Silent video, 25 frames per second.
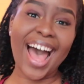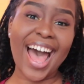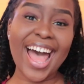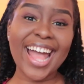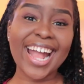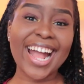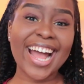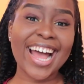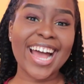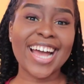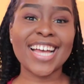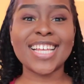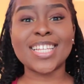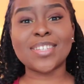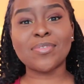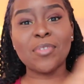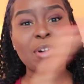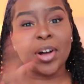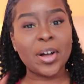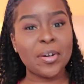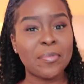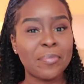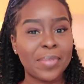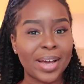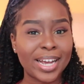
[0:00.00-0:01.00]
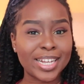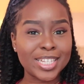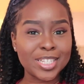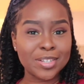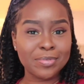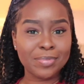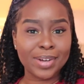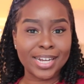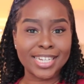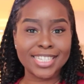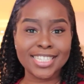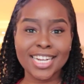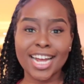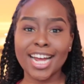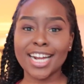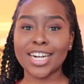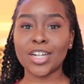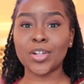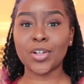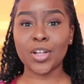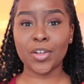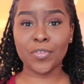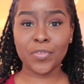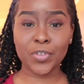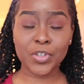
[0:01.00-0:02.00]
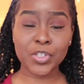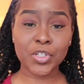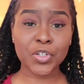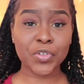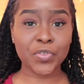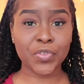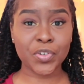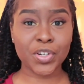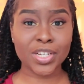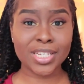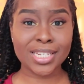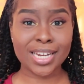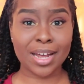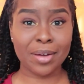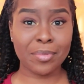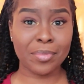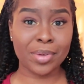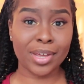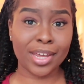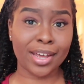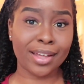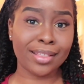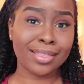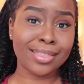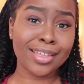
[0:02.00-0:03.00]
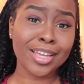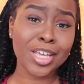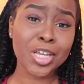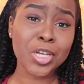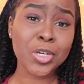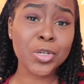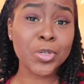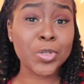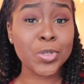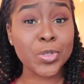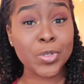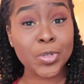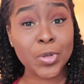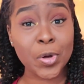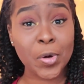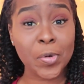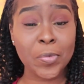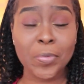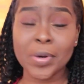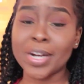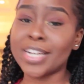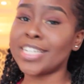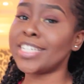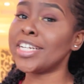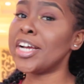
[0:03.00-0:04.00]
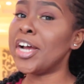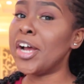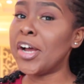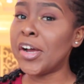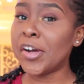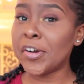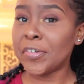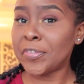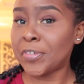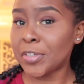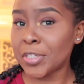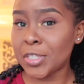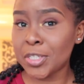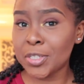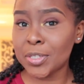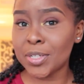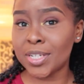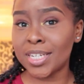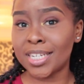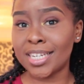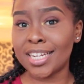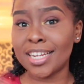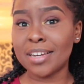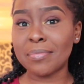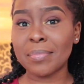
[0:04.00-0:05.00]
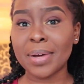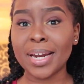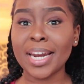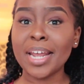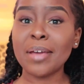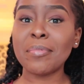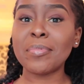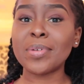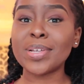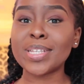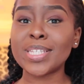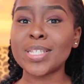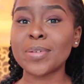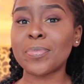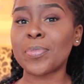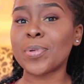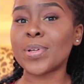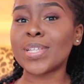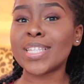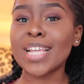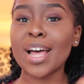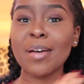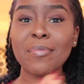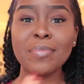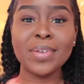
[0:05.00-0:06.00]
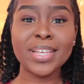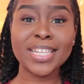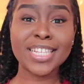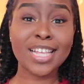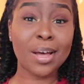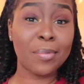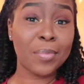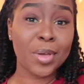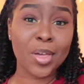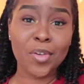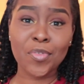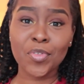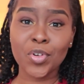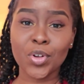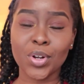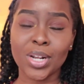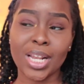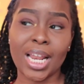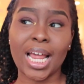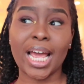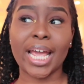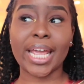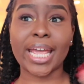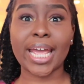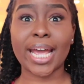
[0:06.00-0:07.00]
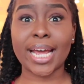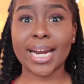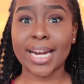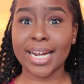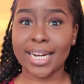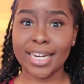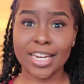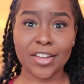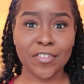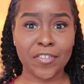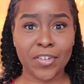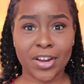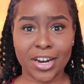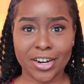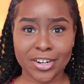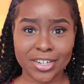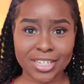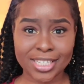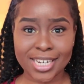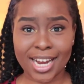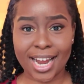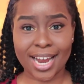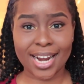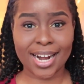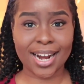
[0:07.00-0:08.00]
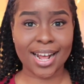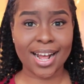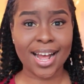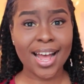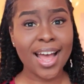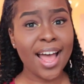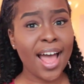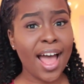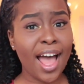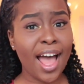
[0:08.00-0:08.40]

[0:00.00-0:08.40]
Hi guys, welcome back to my channel. If it's your first time here, thank you so much for tuning in. My name is Sipo Sammy, Sammy if you'd like, and I live here in China.